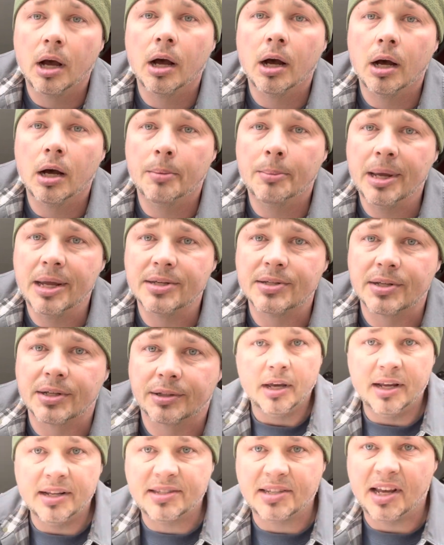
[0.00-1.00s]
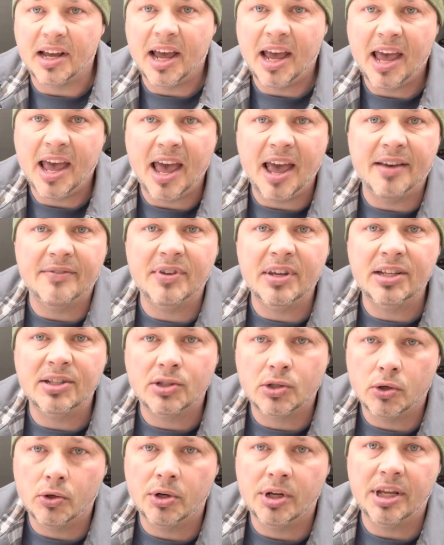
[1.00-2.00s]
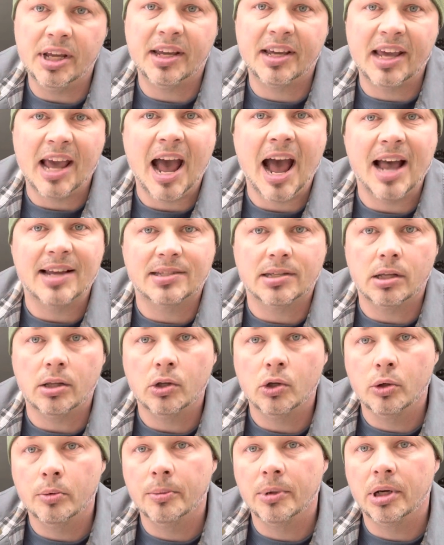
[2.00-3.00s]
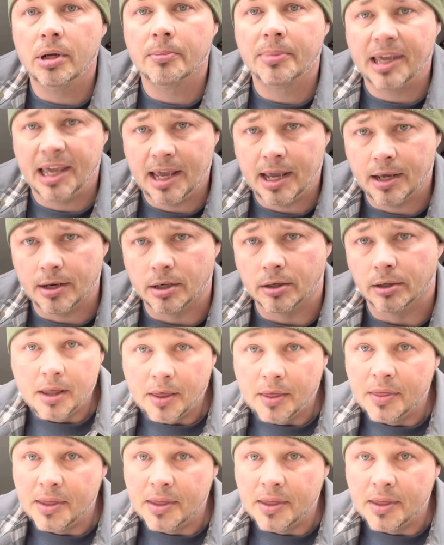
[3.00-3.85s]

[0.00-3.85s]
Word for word: amazing. It's a heavy duty cast aluminum canner.